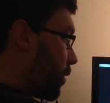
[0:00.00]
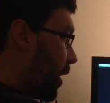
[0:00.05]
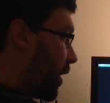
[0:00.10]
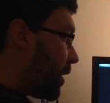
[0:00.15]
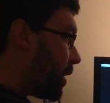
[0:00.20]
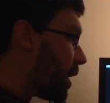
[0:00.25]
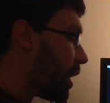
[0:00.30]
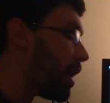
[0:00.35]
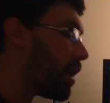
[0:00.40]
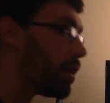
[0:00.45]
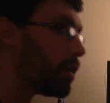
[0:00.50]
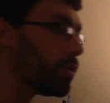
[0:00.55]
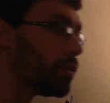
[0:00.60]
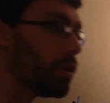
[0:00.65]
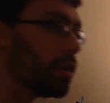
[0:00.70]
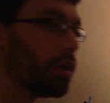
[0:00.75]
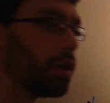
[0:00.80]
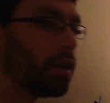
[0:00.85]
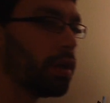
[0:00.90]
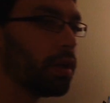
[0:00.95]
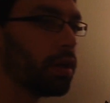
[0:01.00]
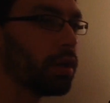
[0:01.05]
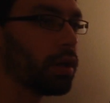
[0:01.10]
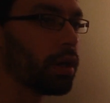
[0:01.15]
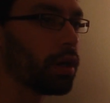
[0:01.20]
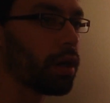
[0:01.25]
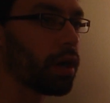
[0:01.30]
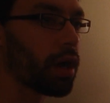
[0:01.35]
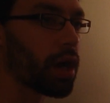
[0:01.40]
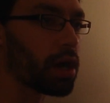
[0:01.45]
right now,
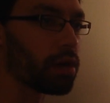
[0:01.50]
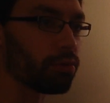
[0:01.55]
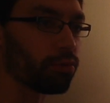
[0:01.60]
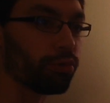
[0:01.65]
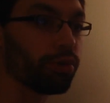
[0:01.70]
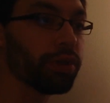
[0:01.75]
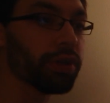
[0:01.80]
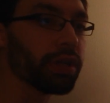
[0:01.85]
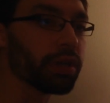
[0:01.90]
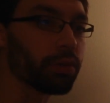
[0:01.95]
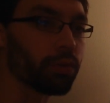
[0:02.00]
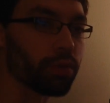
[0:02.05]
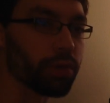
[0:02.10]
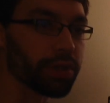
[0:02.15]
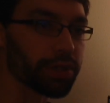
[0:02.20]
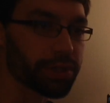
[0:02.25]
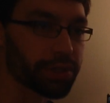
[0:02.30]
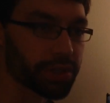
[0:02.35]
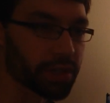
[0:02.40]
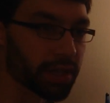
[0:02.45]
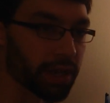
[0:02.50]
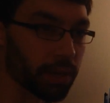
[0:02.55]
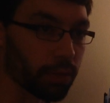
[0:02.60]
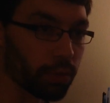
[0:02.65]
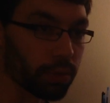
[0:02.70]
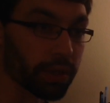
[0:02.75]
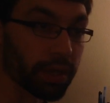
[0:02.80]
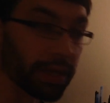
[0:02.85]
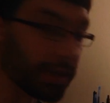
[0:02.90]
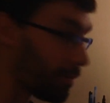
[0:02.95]
I really wish that I
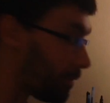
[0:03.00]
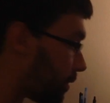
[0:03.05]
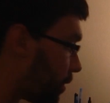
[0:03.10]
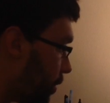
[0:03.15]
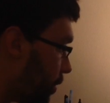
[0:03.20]
would have